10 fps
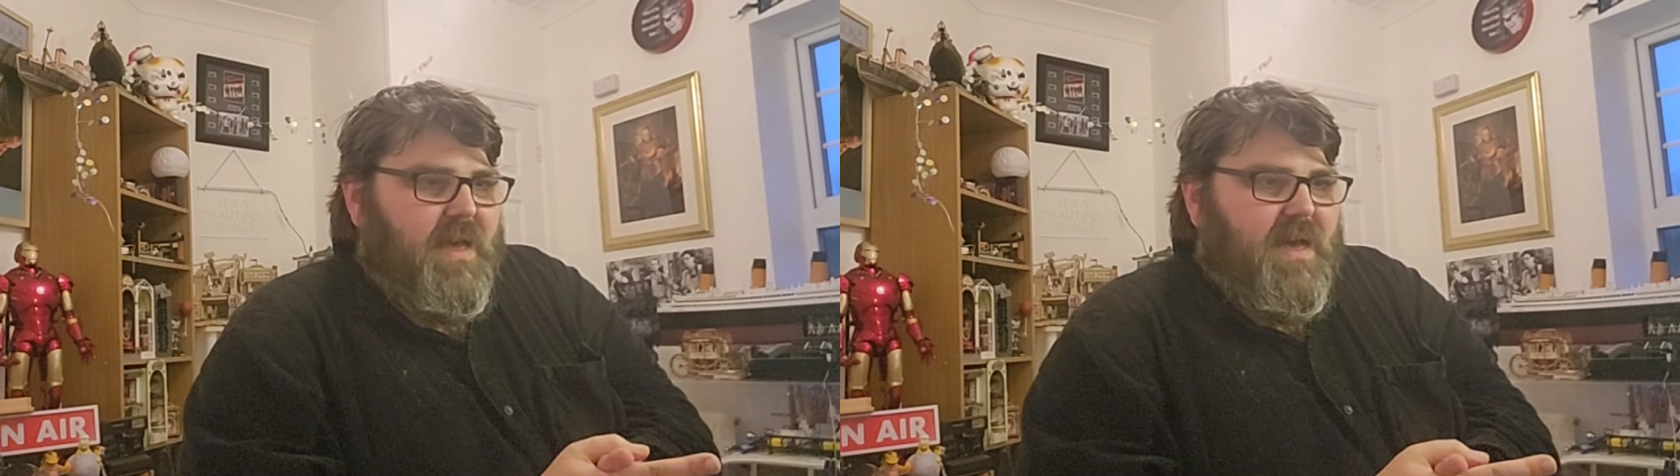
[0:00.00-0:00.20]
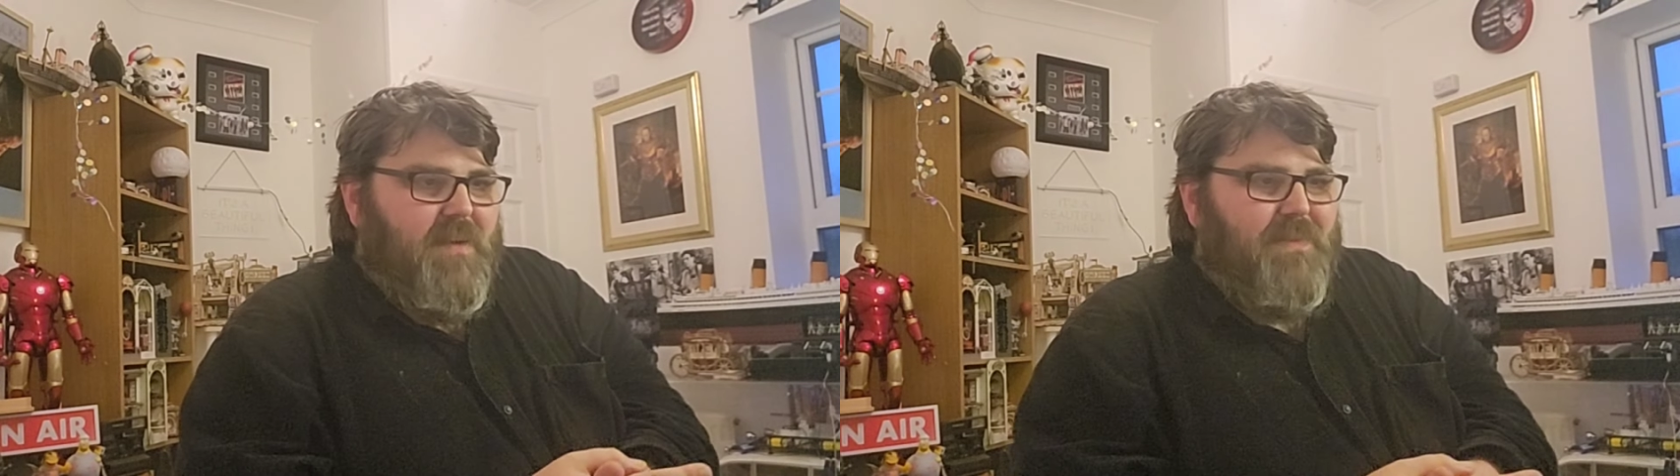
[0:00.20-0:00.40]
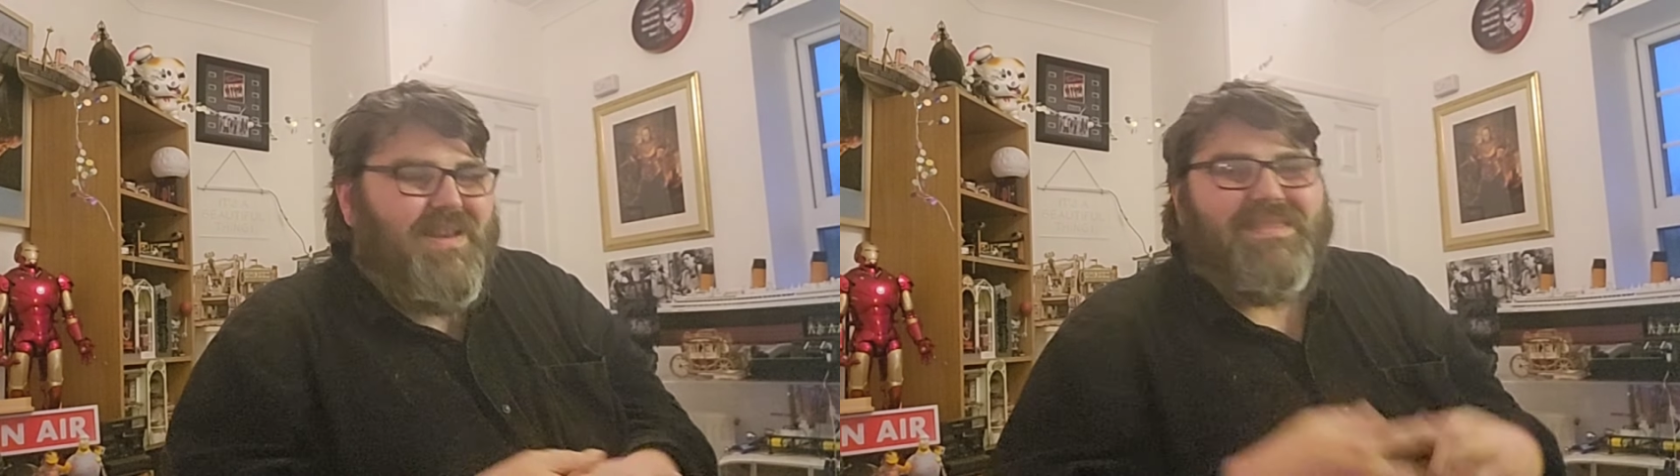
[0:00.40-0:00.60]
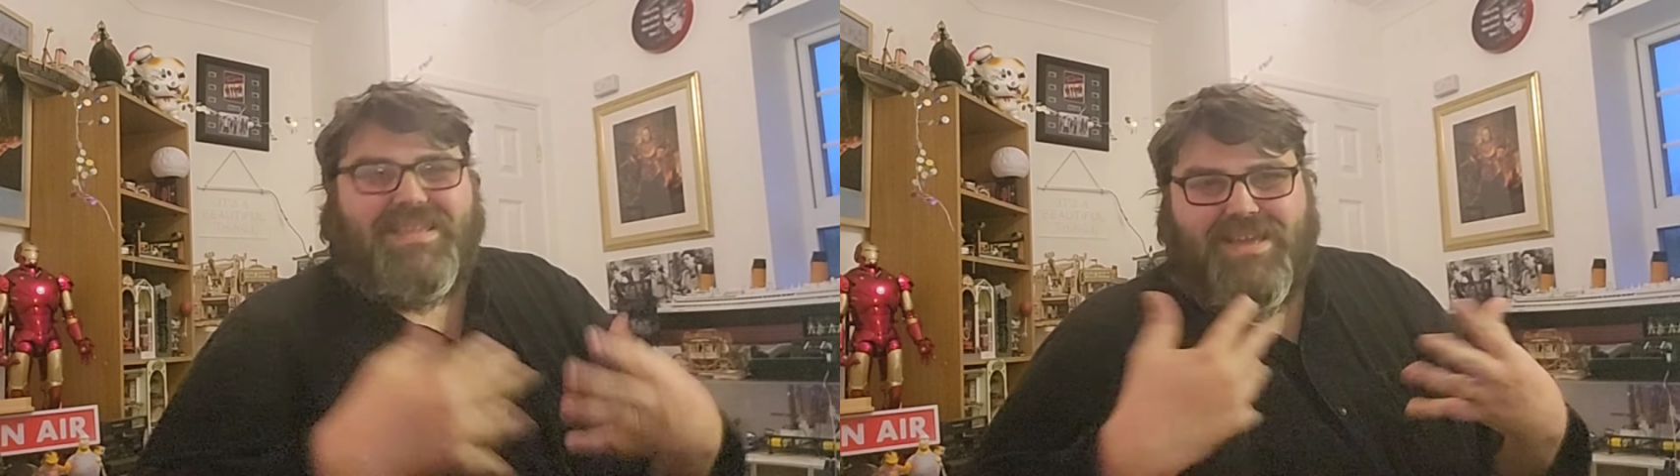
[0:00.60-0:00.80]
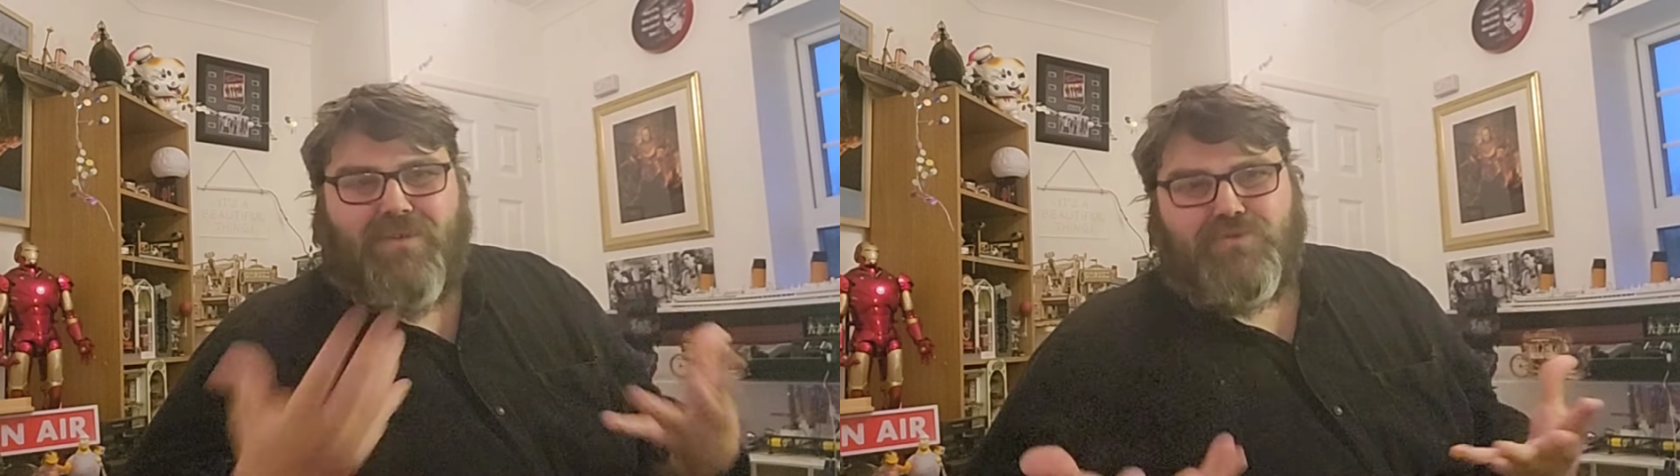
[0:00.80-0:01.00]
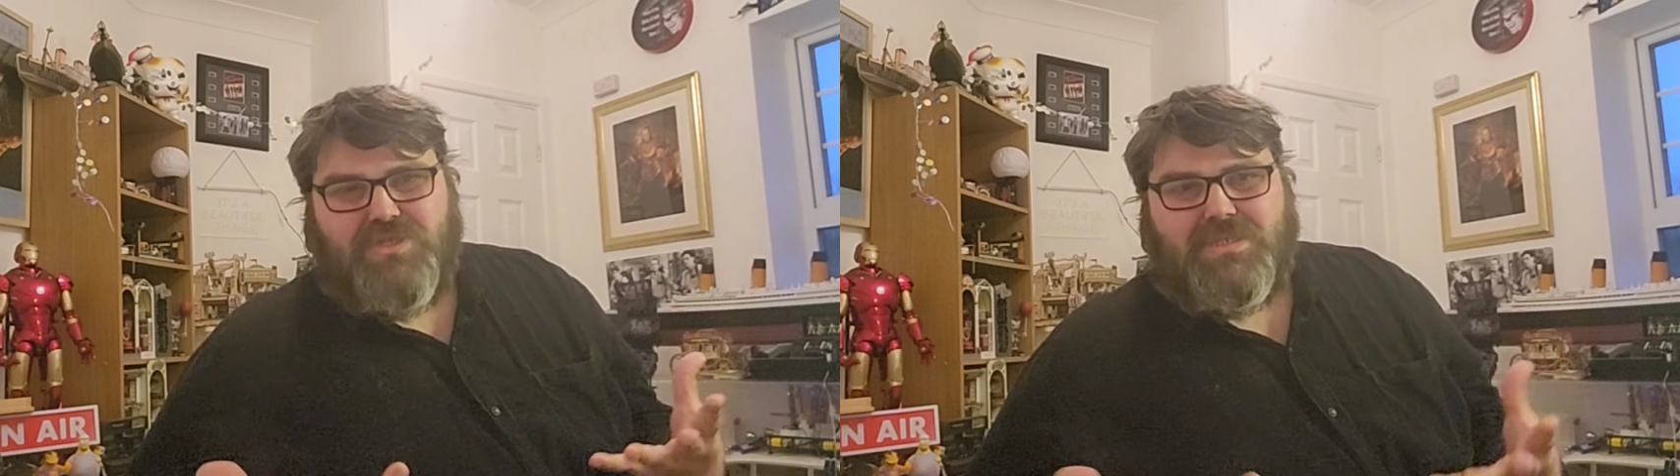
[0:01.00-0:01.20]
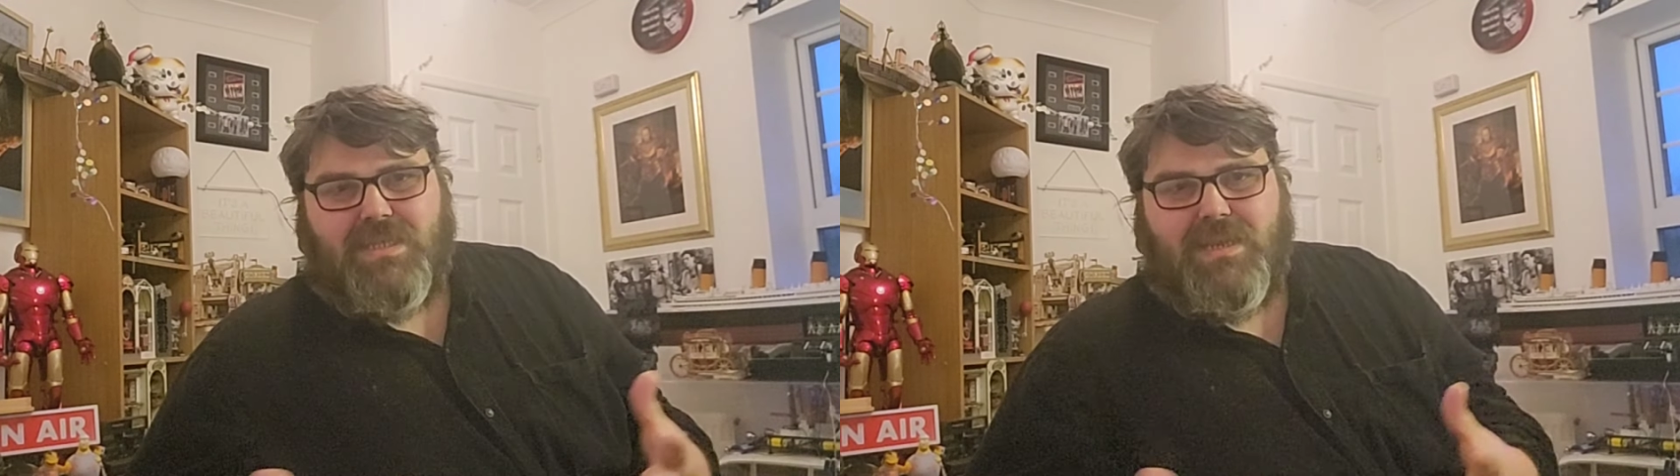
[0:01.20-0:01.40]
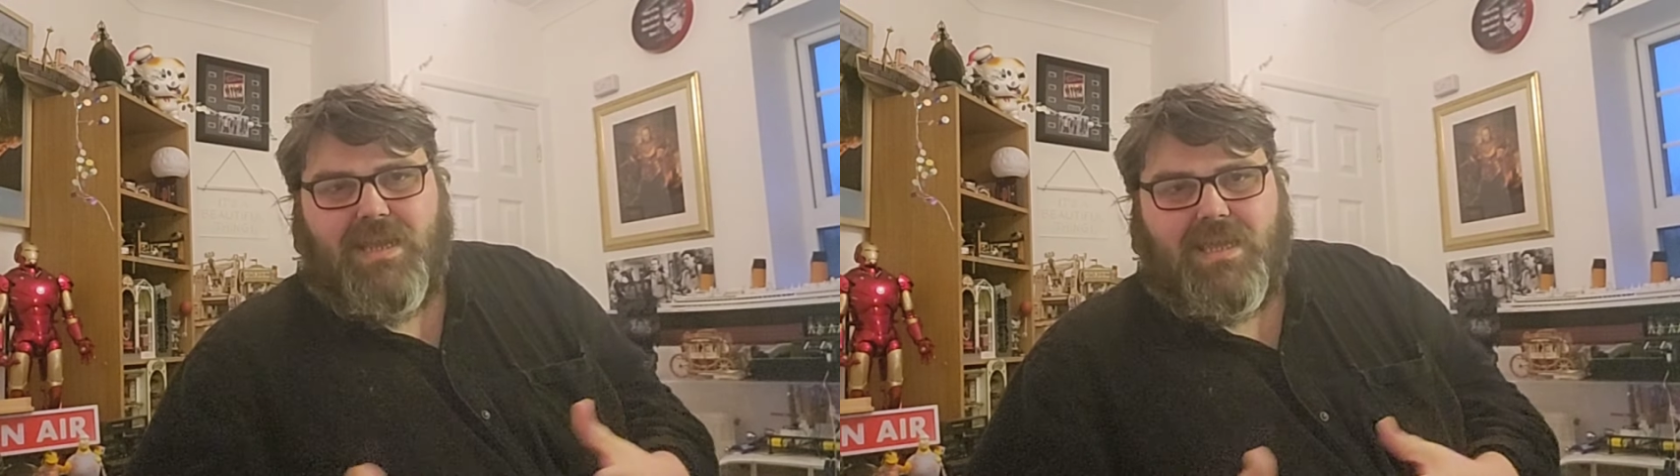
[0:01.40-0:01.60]
And I think I was just
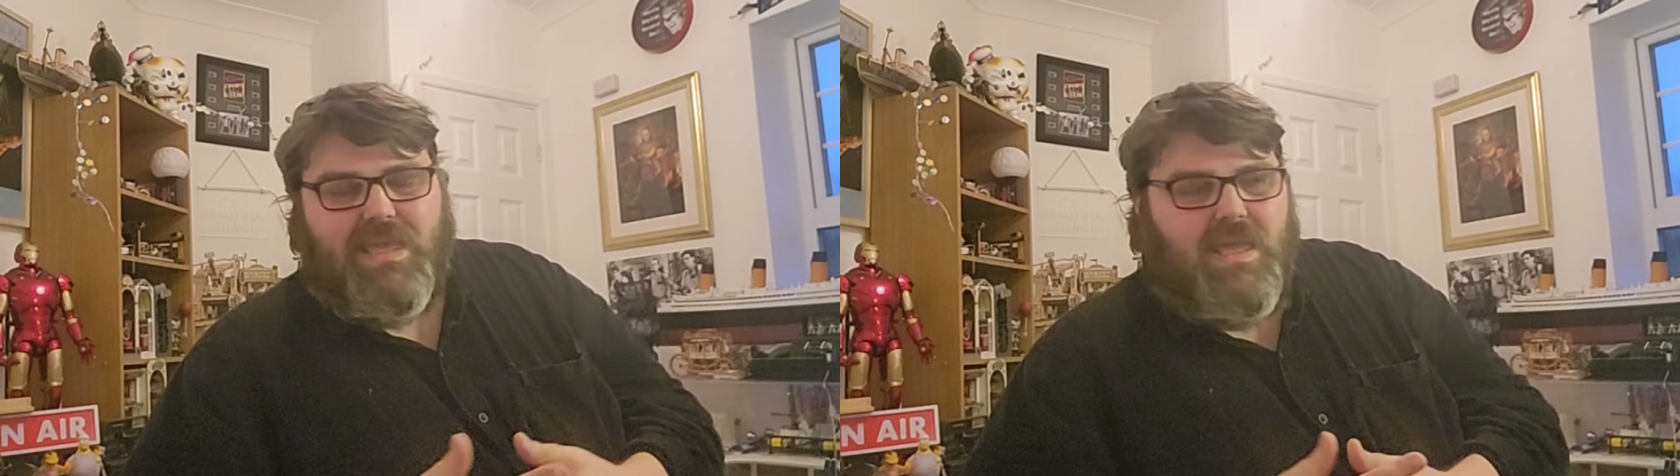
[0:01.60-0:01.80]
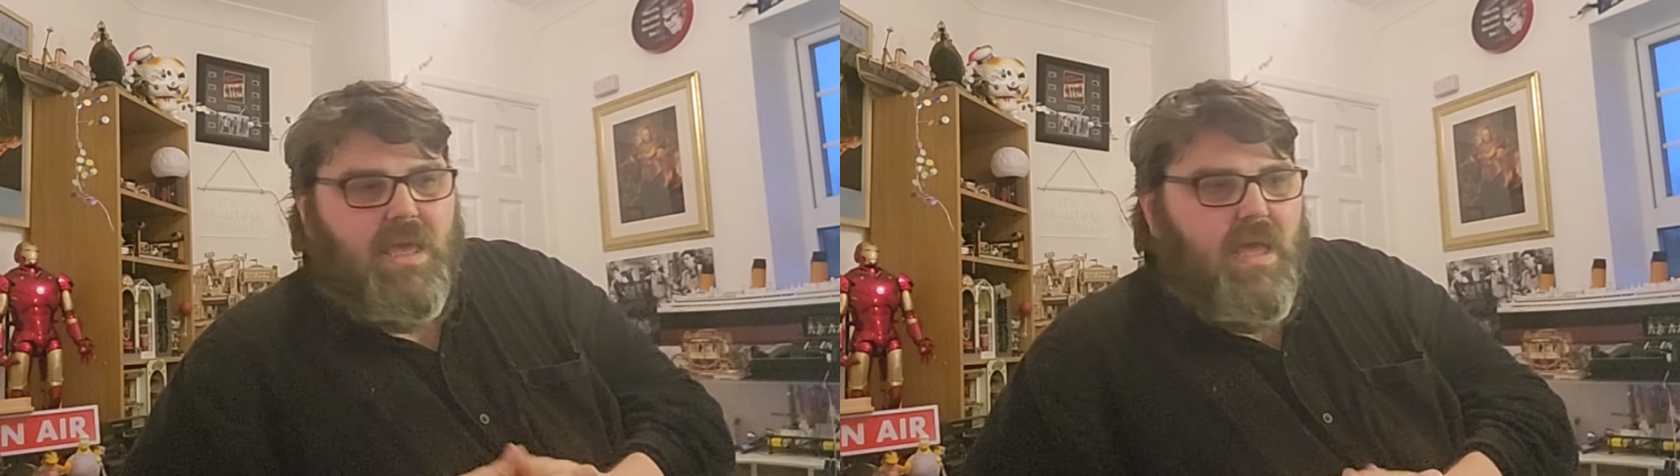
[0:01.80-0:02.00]
unlucky.